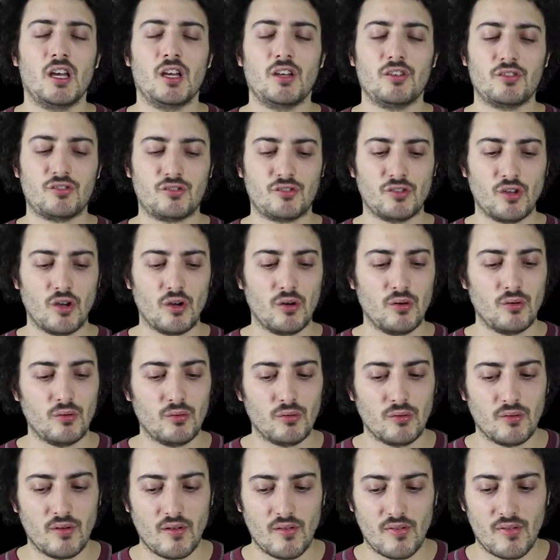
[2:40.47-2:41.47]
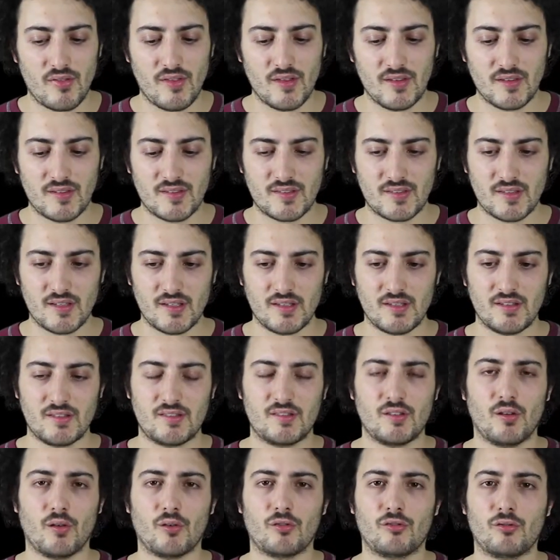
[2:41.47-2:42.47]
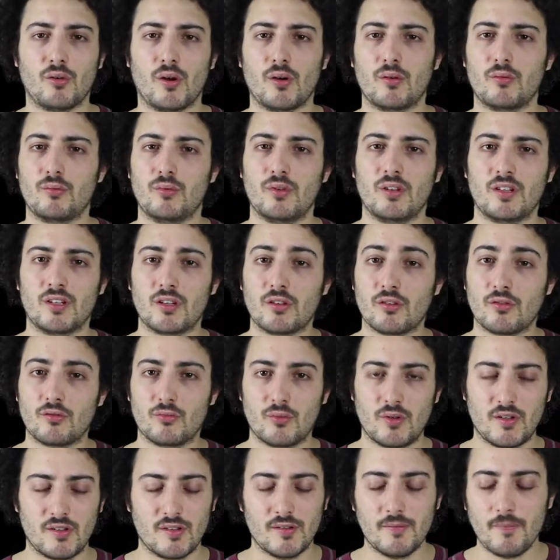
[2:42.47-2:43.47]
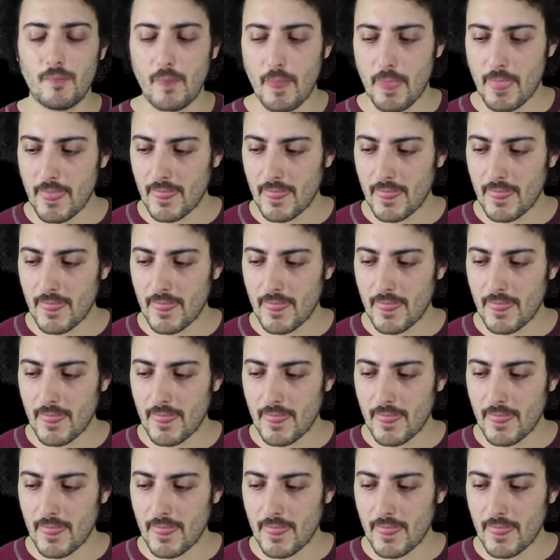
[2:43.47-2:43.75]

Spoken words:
So this is also a really good reason.